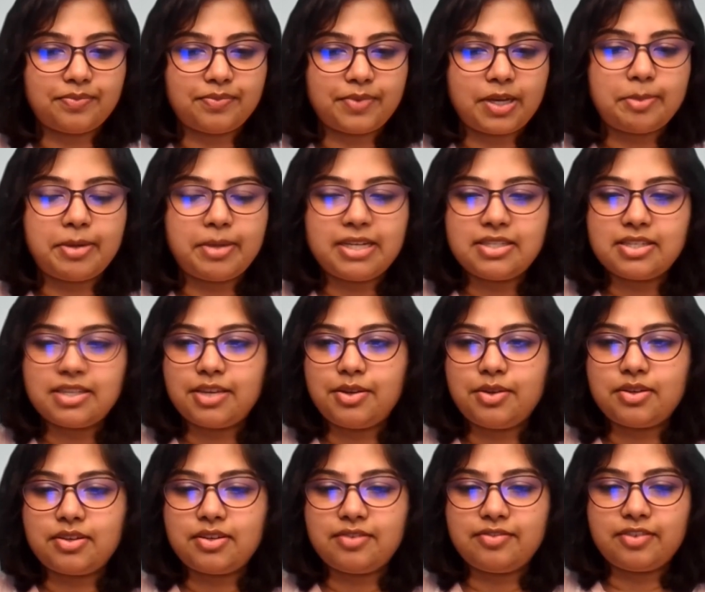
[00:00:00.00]
Abbas, can
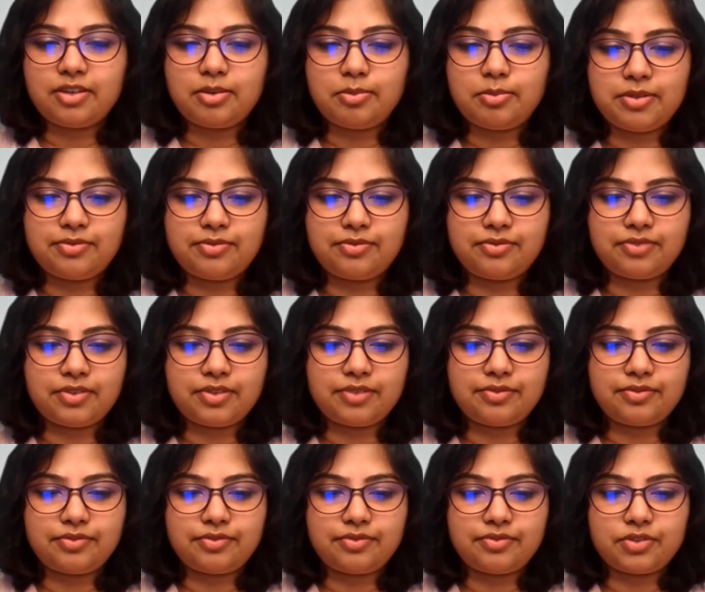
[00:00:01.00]
you confirm
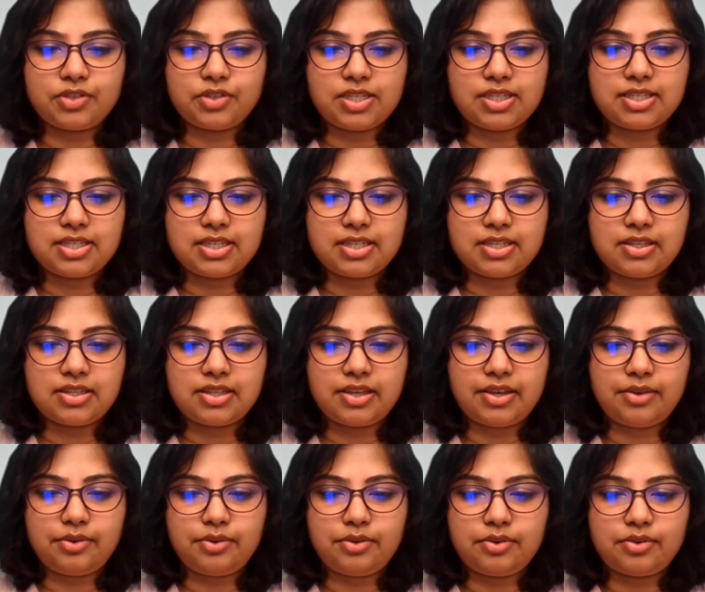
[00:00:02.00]
if she's still
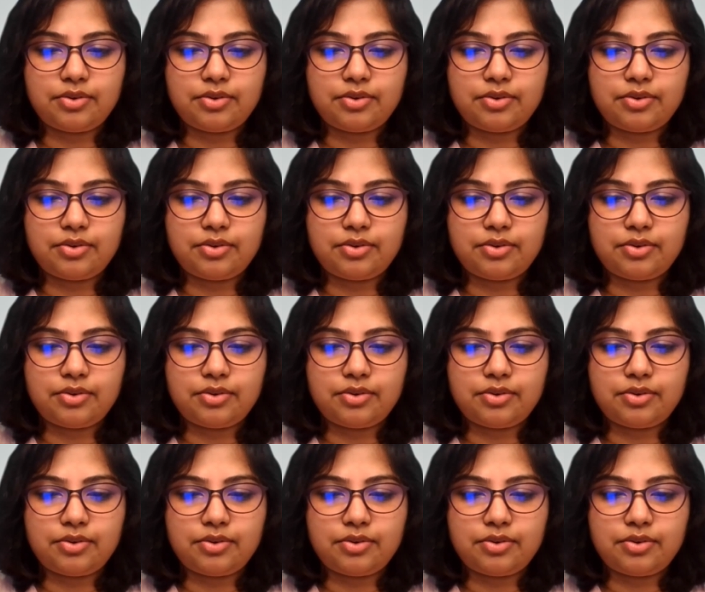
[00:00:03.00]
there?